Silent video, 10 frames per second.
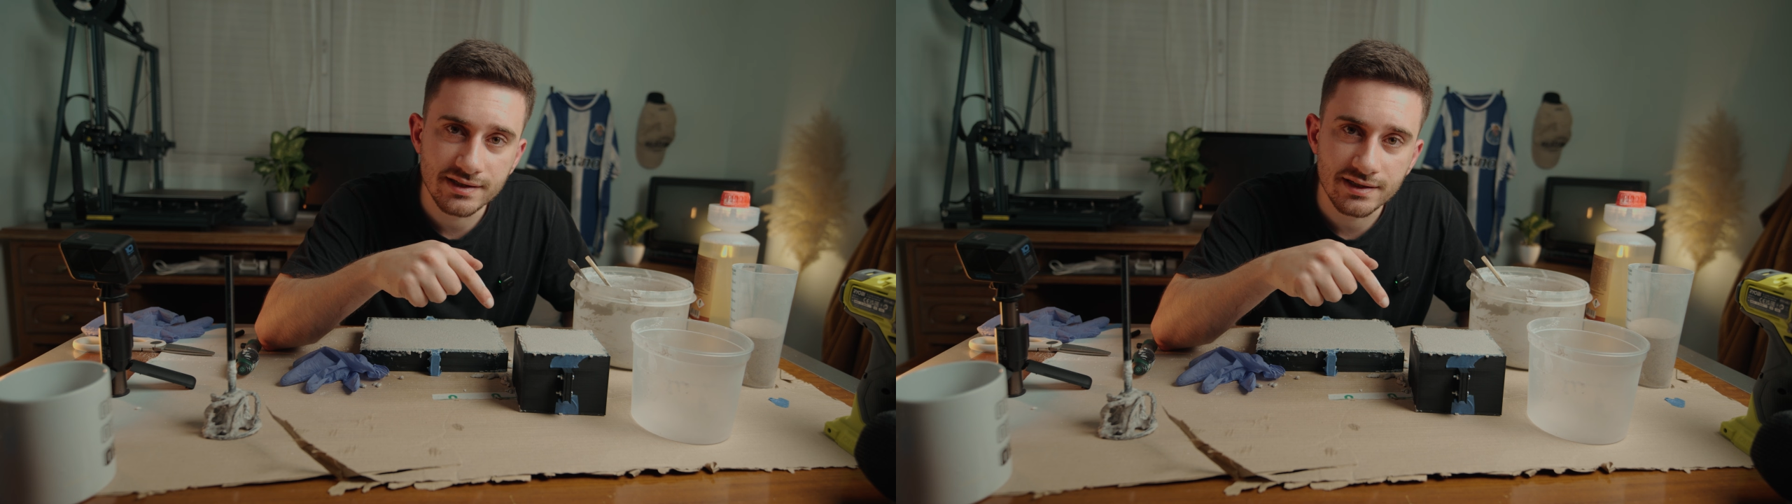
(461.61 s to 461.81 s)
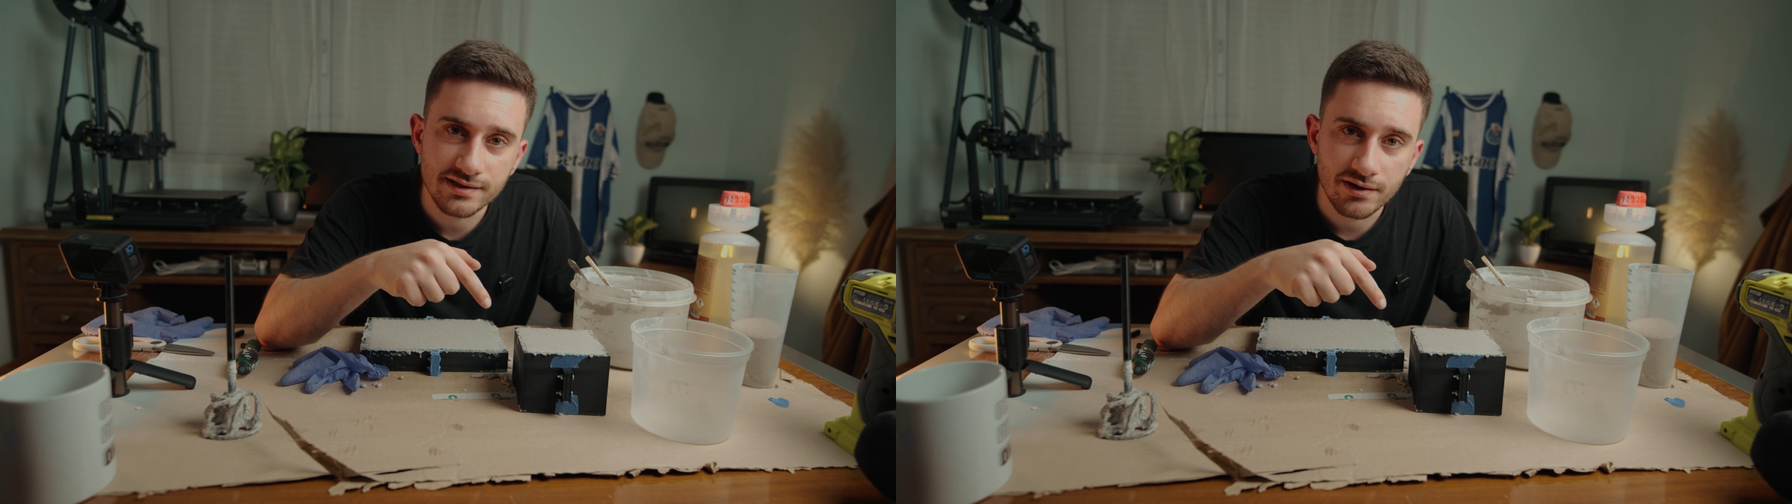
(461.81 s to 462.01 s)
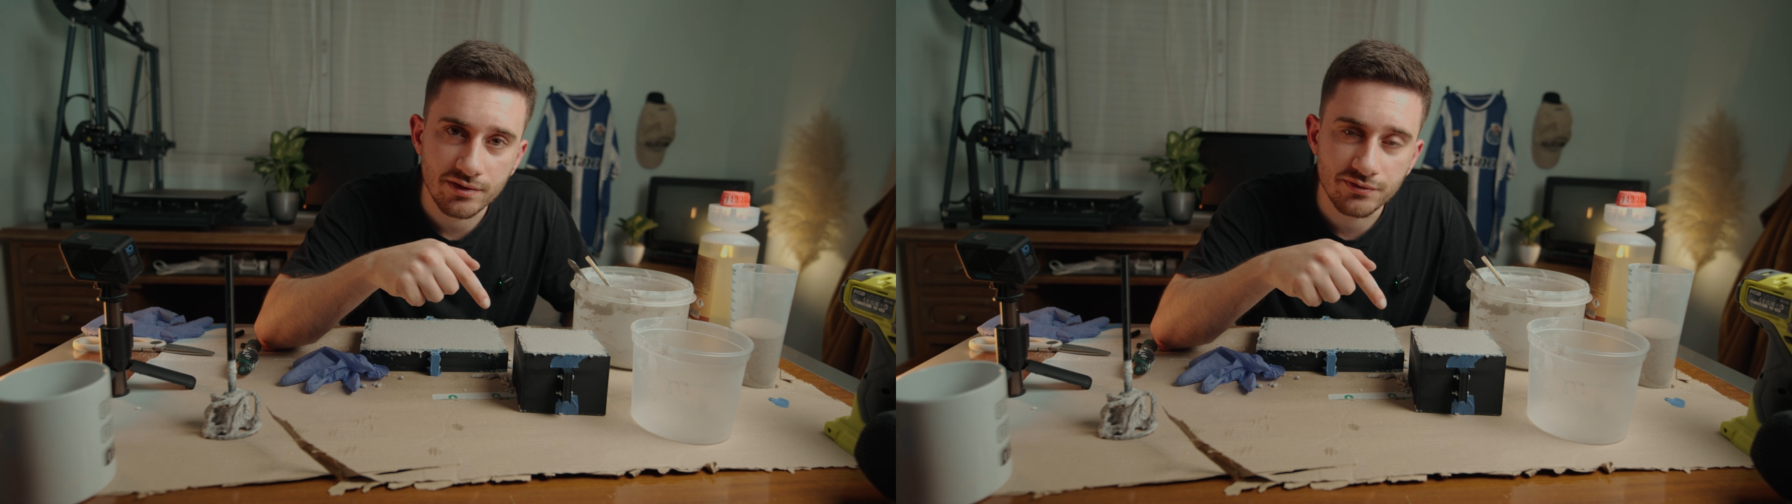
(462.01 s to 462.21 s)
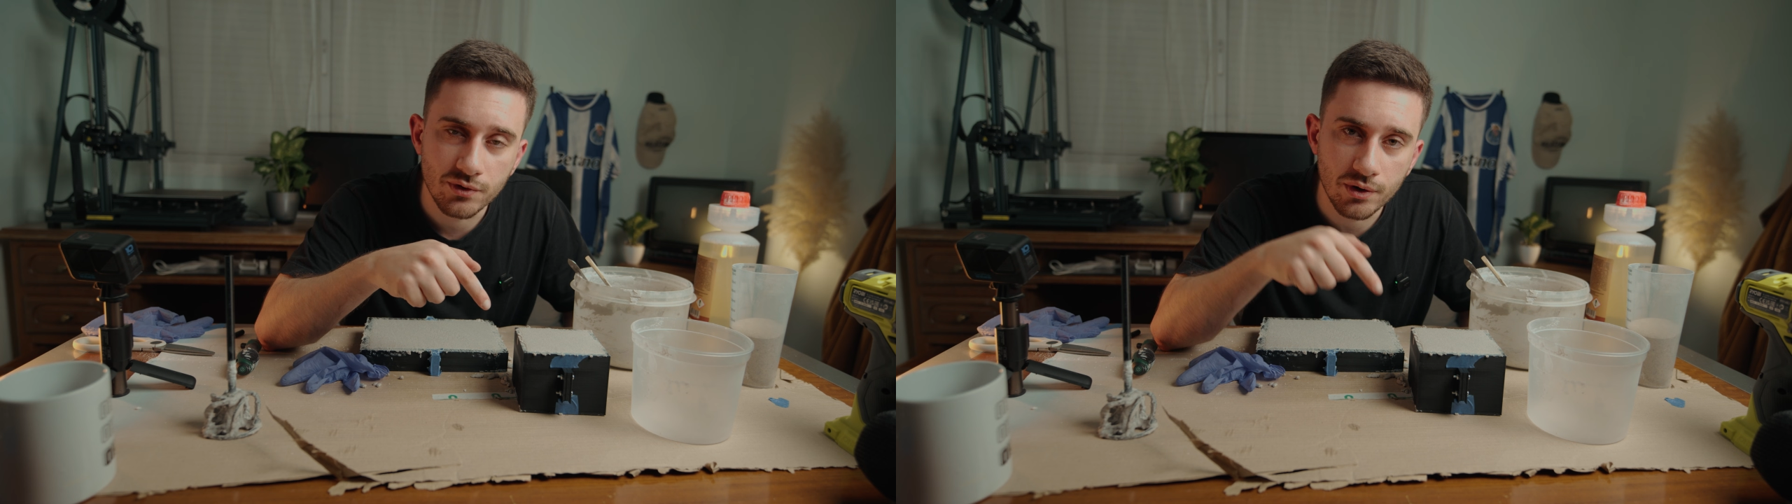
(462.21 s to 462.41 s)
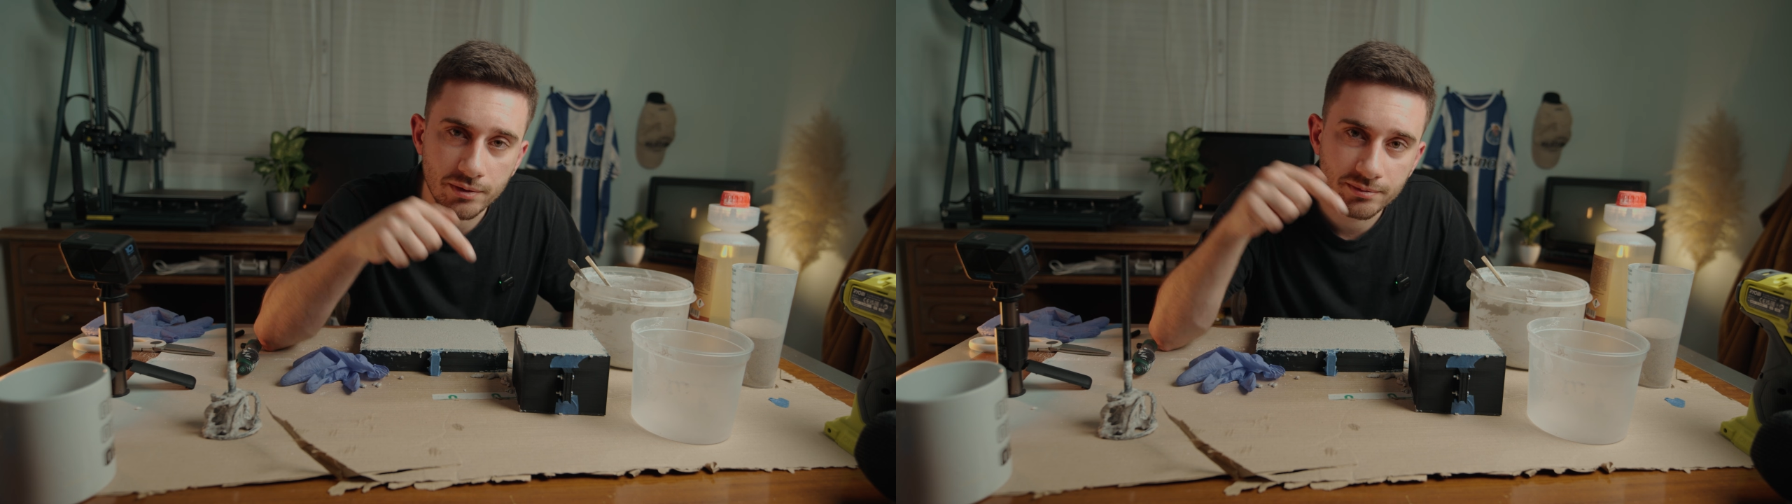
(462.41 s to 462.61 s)
things out of the
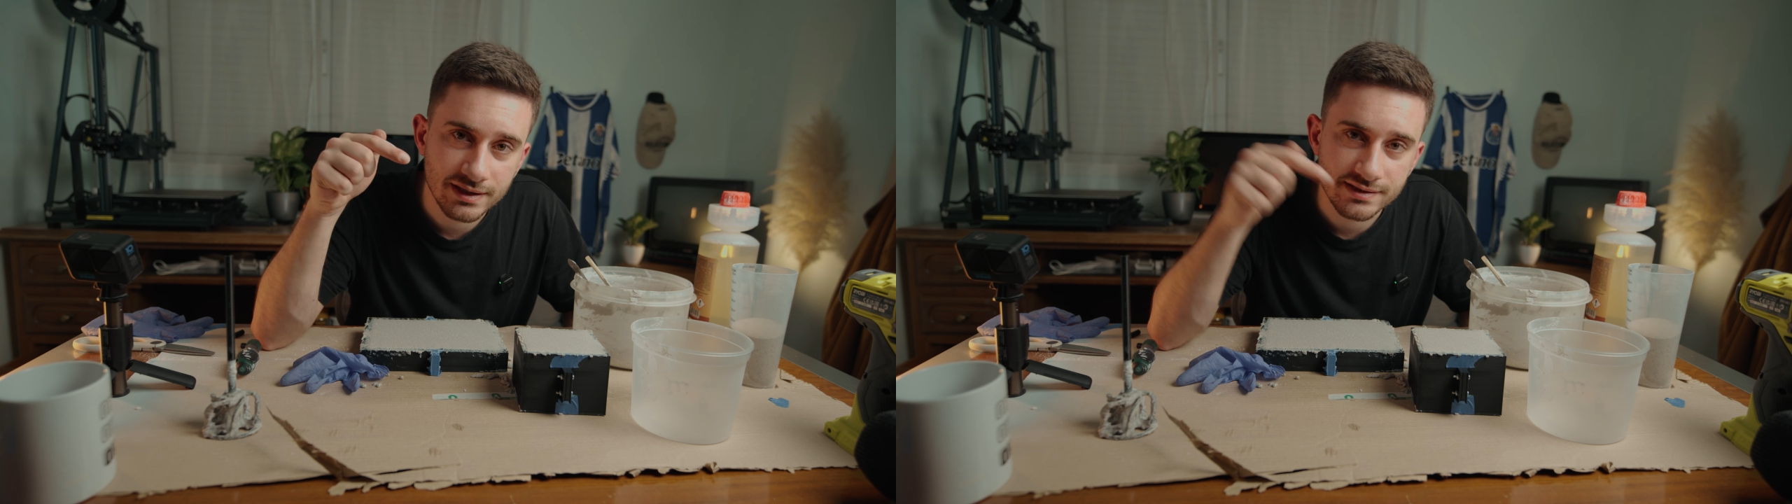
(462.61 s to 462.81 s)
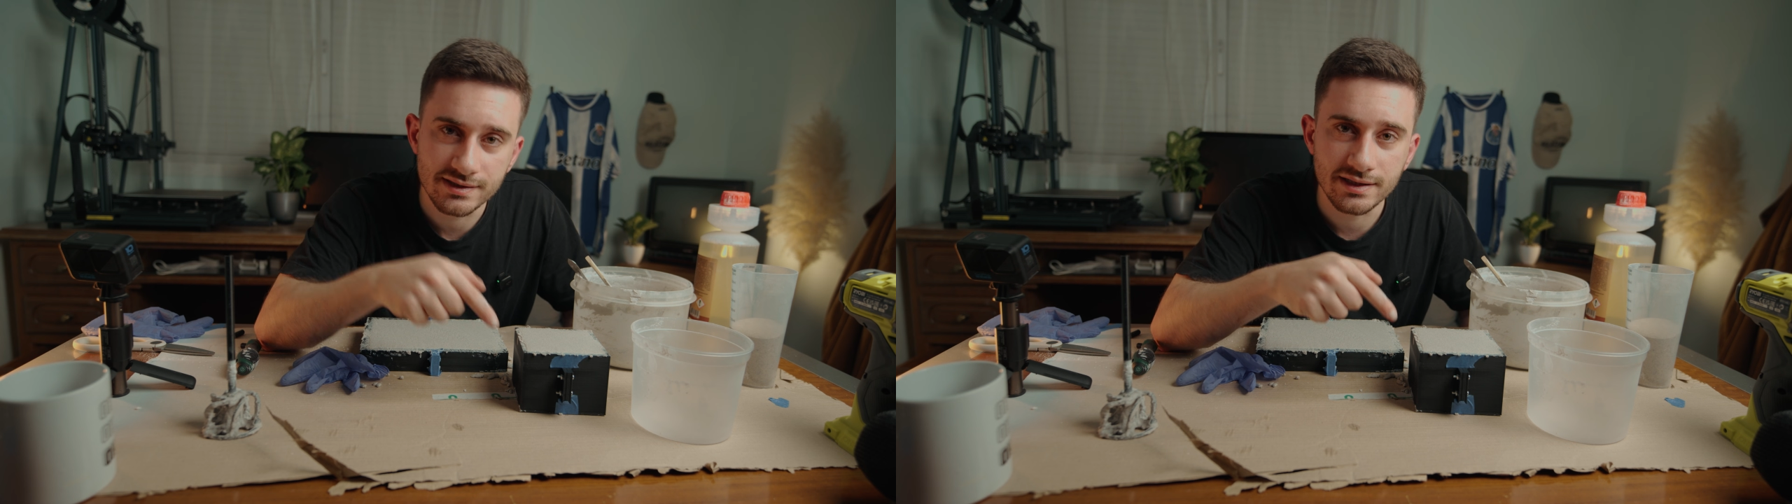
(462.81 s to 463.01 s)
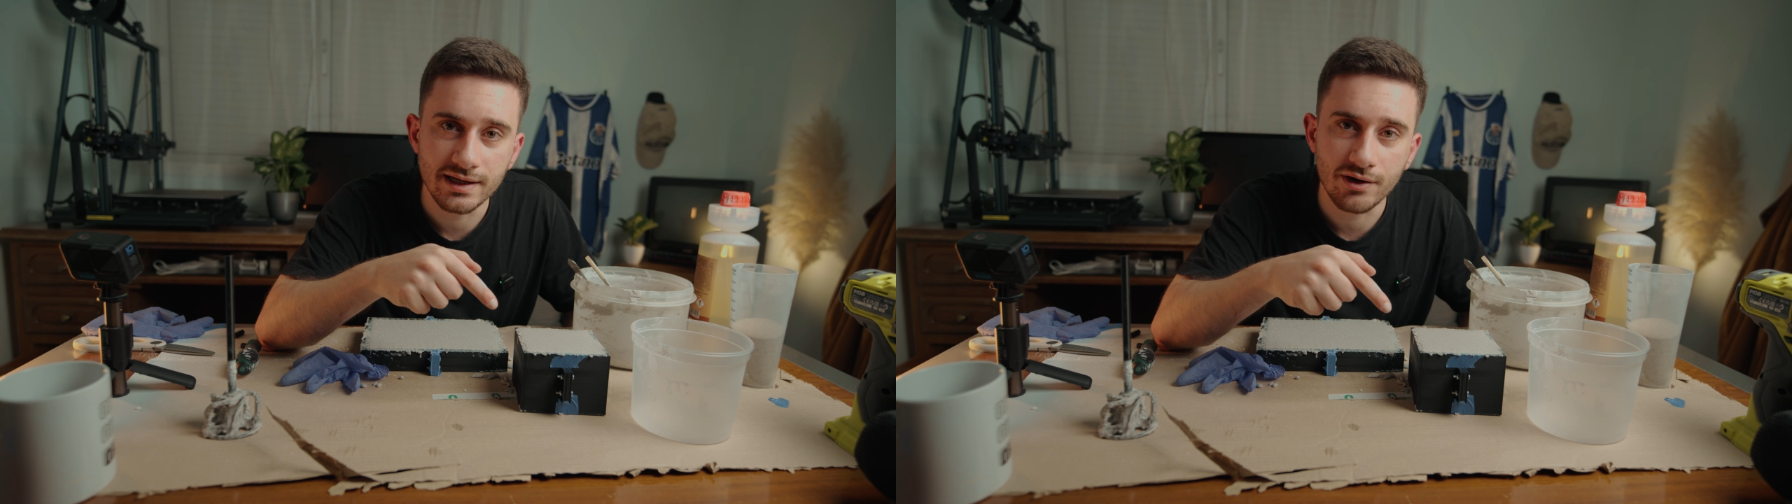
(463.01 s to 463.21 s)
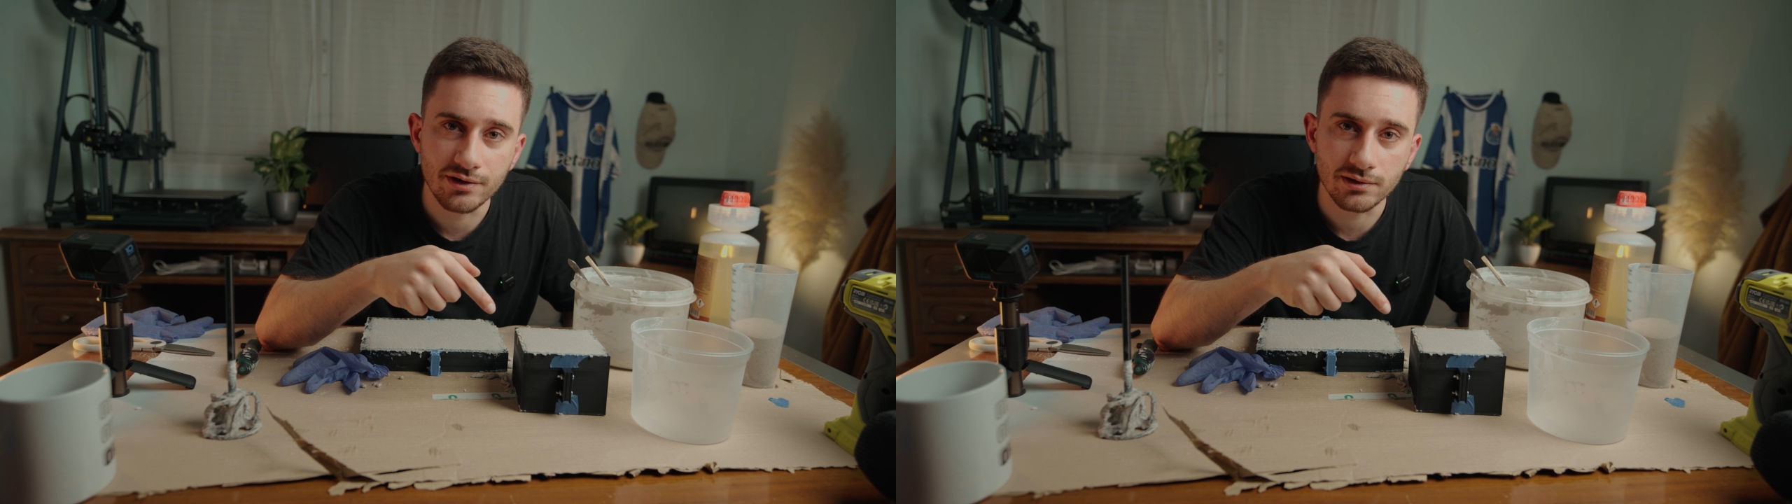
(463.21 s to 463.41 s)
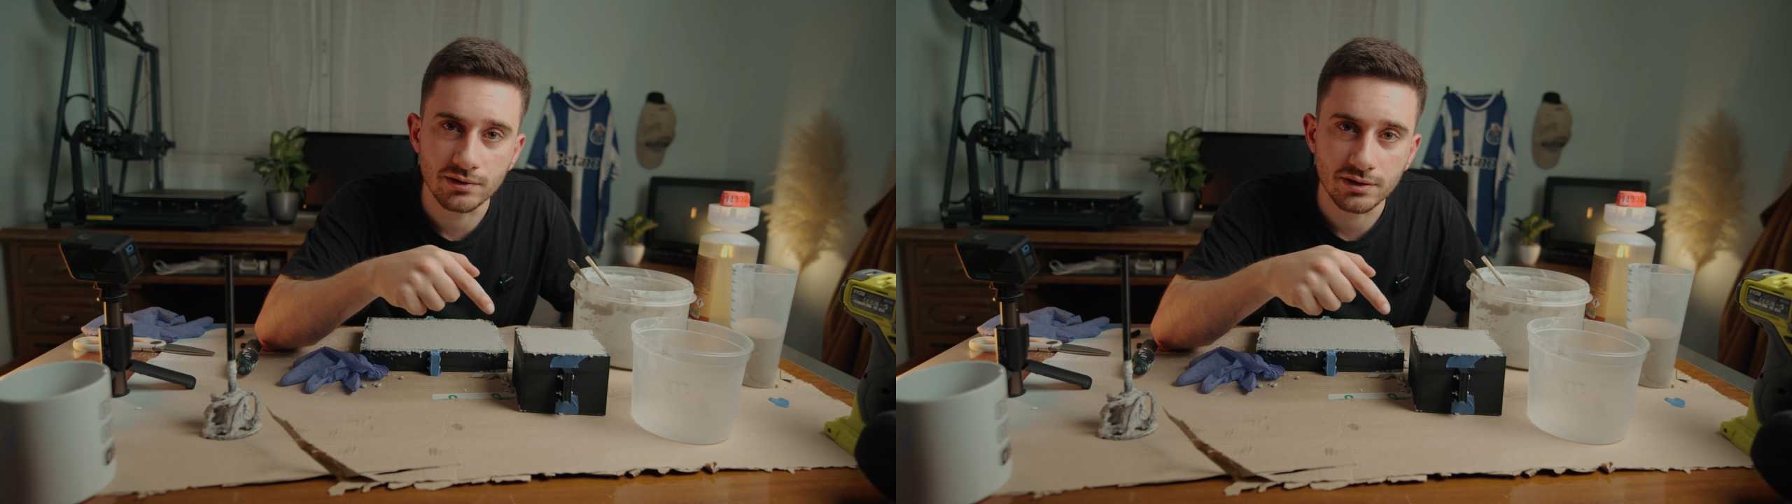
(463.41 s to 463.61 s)
form and see how
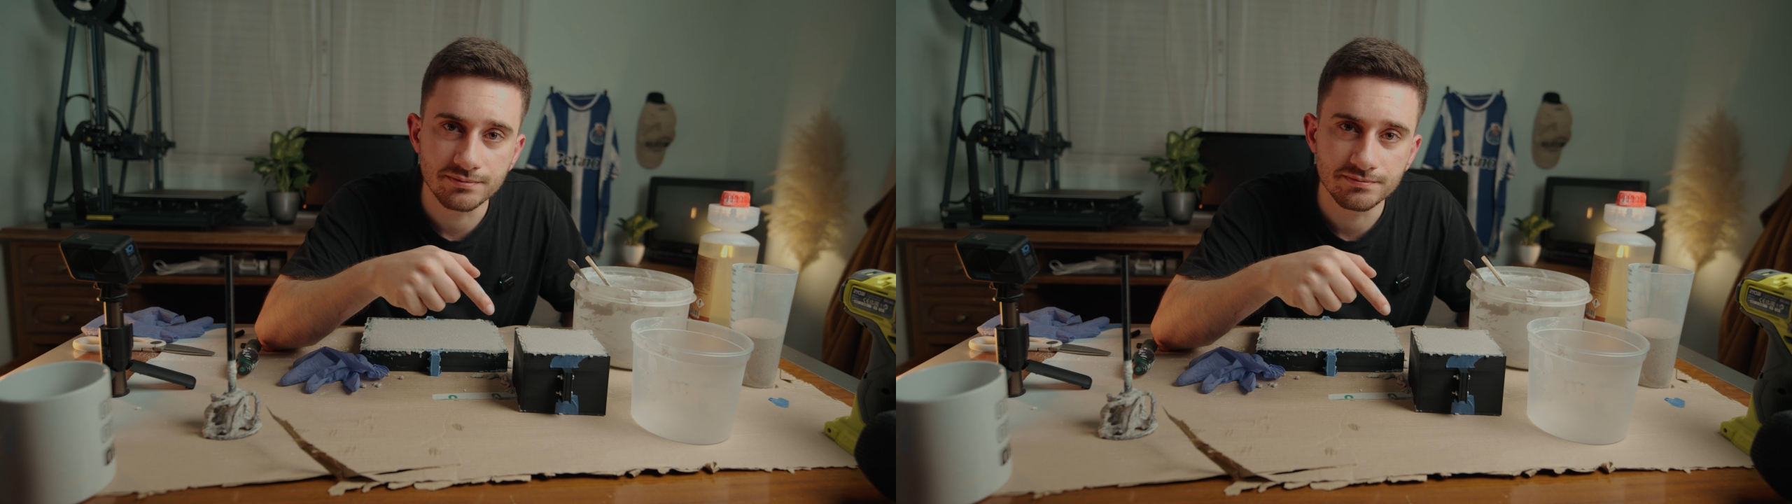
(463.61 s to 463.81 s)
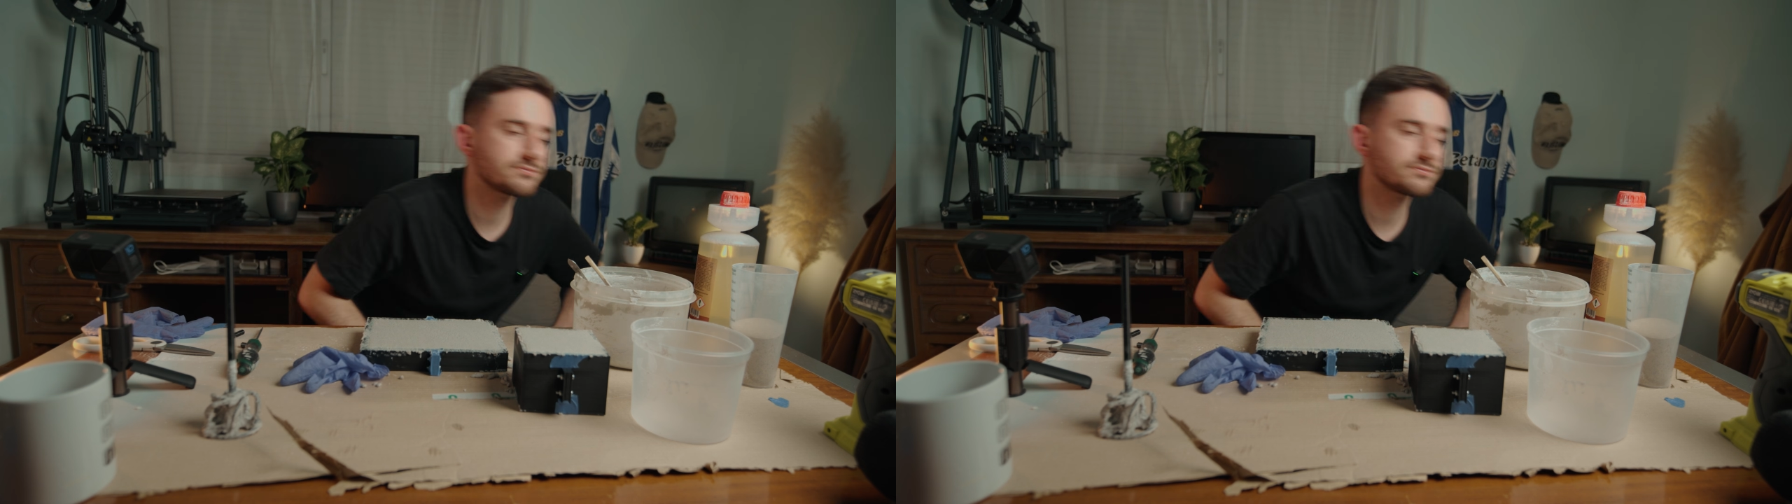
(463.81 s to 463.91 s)
they look.